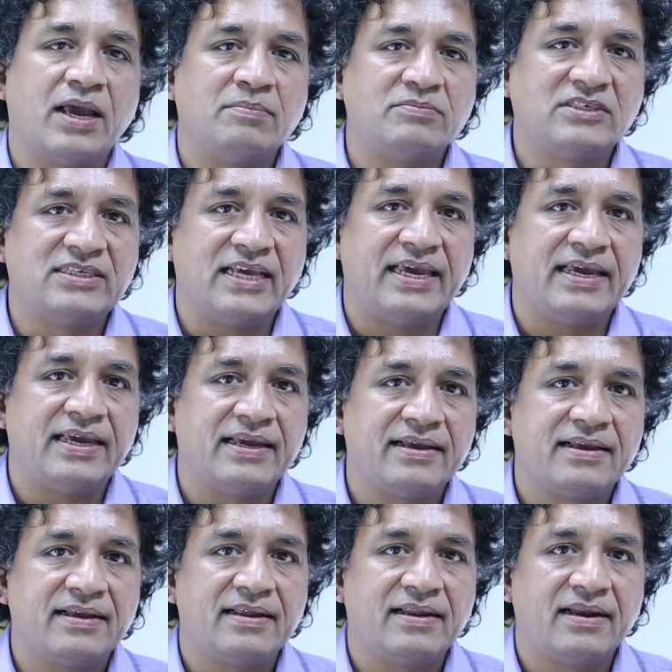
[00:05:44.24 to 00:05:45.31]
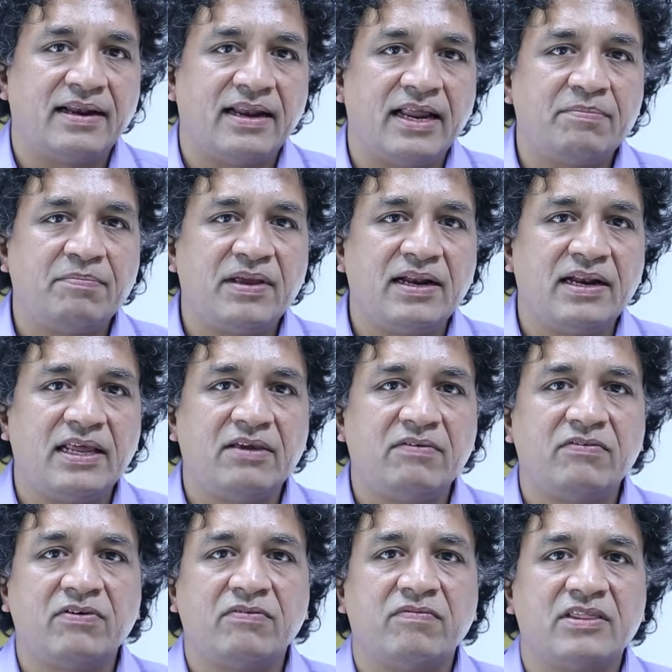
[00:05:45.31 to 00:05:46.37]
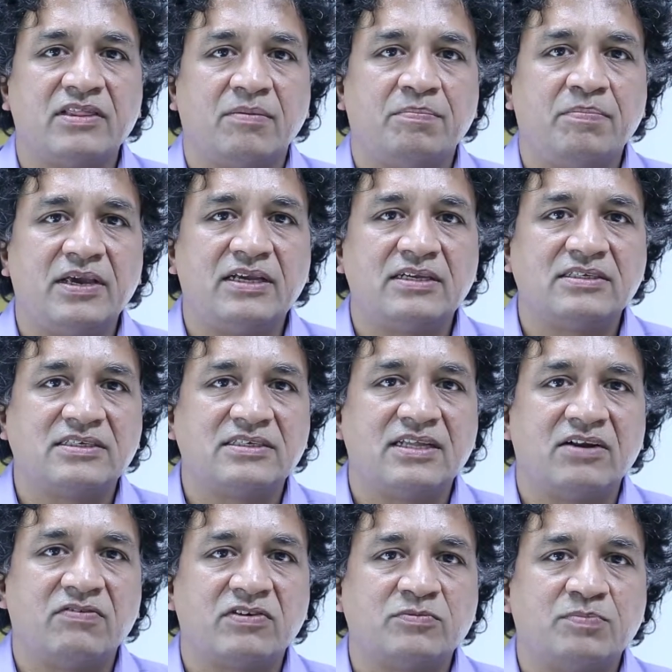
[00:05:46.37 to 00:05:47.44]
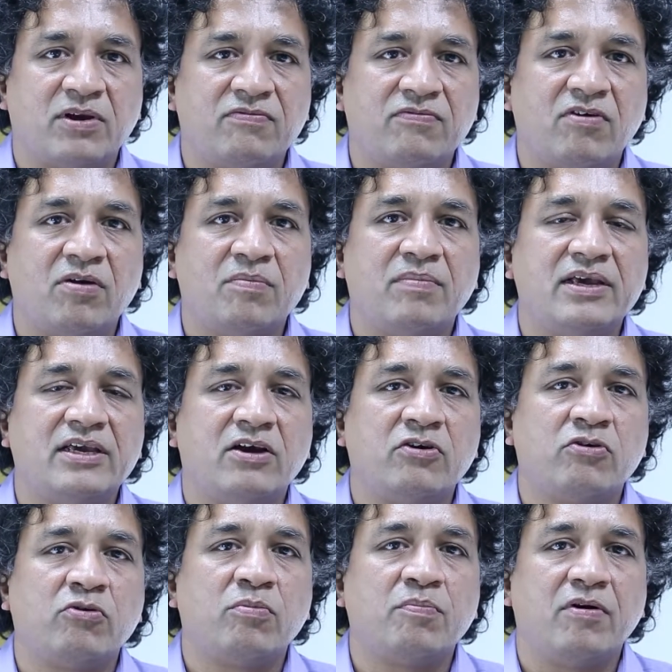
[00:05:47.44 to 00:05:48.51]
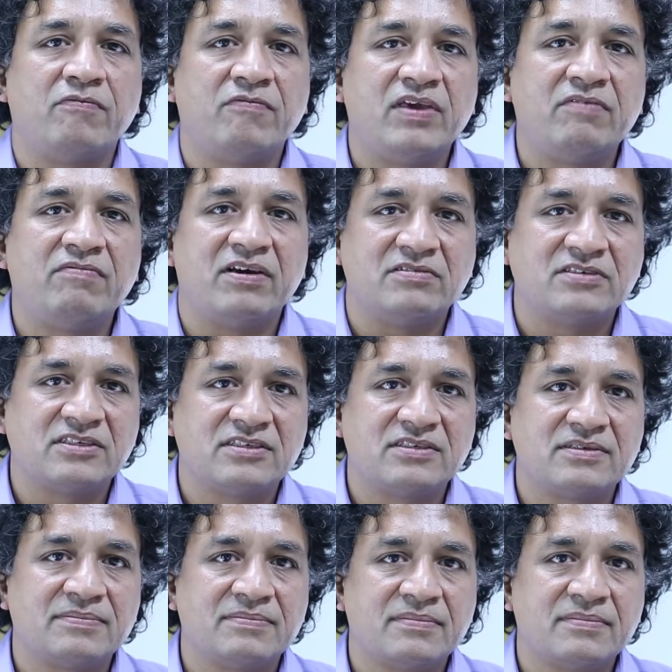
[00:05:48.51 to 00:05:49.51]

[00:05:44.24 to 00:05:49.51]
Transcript: I'm saying, let me leave you with a piece that was performed by a group of weavers.